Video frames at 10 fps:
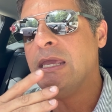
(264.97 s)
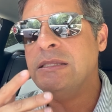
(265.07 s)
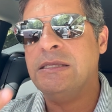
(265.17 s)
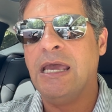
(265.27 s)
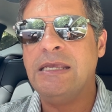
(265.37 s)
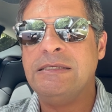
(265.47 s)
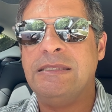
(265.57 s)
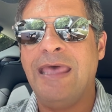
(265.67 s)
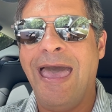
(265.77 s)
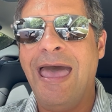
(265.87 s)
does
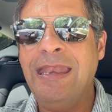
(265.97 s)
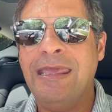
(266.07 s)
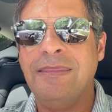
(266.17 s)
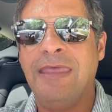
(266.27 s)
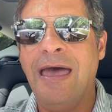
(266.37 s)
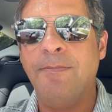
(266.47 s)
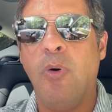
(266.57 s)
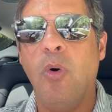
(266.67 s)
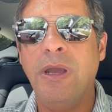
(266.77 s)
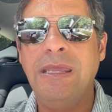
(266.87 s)
that at that
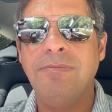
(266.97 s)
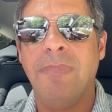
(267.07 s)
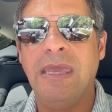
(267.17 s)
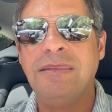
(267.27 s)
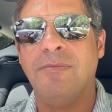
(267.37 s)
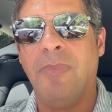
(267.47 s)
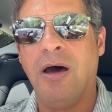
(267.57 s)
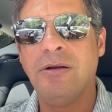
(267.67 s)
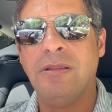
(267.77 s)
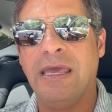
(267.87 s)
point make the
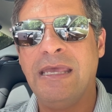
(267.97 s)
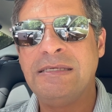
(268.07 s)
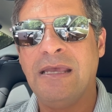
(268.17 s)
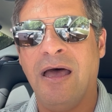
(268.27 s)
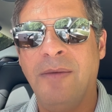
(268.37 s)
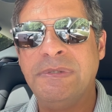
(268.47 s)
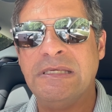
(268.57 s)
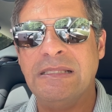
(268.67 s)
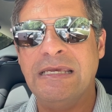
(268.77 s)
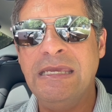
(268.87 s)
Model S
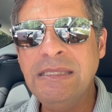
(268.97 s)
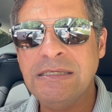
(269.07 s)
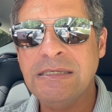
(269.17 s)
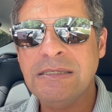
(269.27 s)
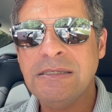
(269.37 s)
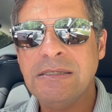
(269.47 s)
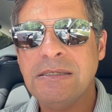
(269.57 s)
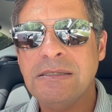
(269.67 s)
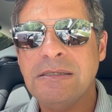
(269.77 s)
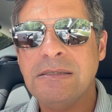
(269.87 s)
obsolete?
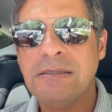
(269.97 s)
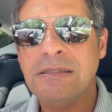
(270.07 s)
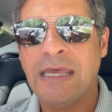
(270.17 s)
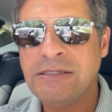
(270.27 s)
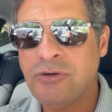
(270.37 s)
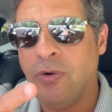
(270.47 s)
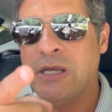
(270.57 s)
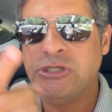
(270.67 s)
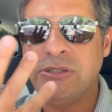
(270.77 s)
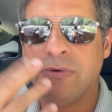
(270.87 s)
That's a
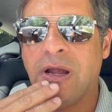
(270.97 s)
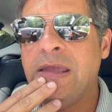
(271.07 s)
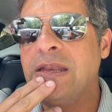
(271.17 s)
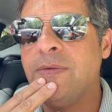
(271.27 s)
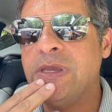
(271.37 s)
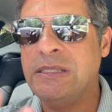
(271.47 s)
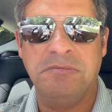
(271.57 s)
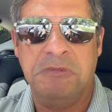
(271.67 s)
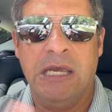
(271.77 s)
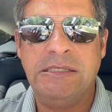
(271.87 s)
question, right? I mean,
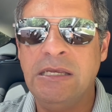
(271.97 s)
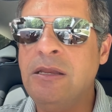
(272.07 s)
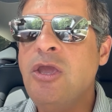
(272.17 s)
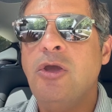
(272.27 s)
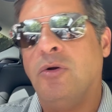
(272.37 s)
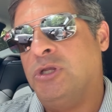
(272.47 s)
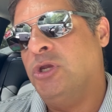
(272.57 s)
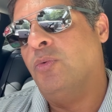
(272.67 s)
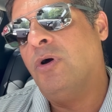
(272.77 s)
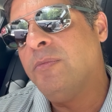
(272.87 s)
does it? Or do
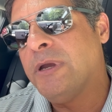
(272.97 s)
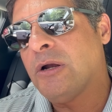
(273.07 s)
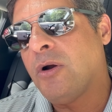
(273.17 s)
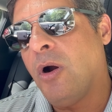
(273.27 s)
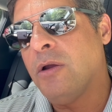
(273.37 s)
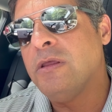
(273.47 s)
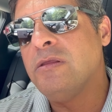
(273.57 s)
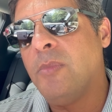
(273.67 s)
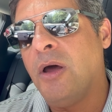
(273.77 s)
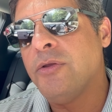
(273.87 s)
you want a bigger car than
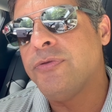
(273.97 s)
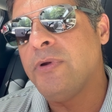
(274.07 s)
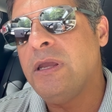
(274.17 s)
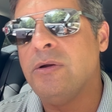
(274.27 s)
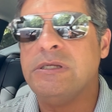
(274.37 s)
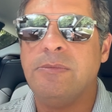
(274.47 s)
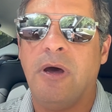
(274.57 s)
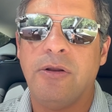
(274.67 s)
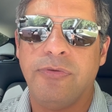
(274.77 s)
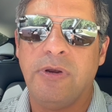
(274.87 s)
the Model 3, or is the
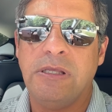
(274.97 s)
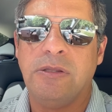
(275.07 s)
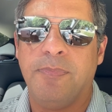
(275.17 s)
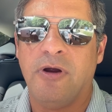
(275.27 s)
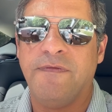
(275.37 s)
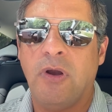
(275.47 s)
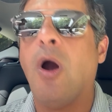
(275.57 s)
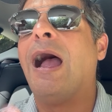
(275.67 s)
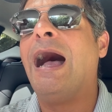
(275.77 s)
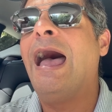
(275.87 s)
Model 3 the perfect
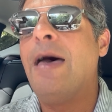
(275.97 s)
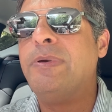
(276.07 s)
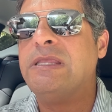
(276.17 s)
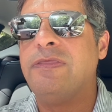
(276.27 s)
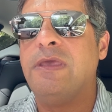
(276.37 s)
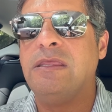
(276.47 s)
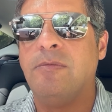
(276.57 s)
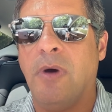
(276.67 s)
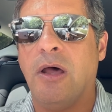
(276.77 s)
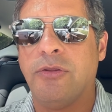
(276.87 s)
car? I happen to think the
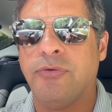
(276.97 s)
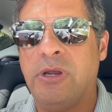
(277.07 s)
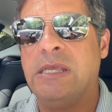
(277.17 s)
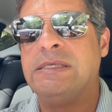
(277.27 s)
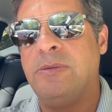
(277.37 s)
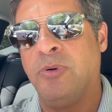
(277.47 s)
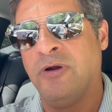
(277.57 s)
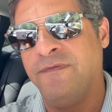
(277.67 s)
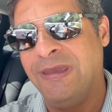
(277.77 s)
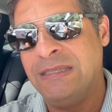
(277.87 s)
Model 3 is the
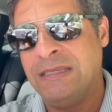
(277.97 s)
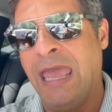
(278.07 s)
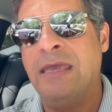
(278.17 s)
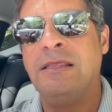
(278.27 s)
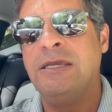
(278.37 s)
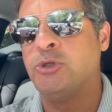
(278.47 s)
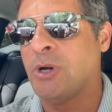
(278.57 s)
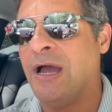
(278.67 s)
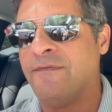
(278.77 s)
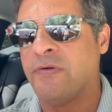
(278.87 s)
perfect daily
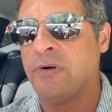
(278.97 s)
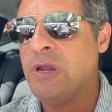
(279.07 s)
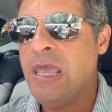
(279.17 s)
driver,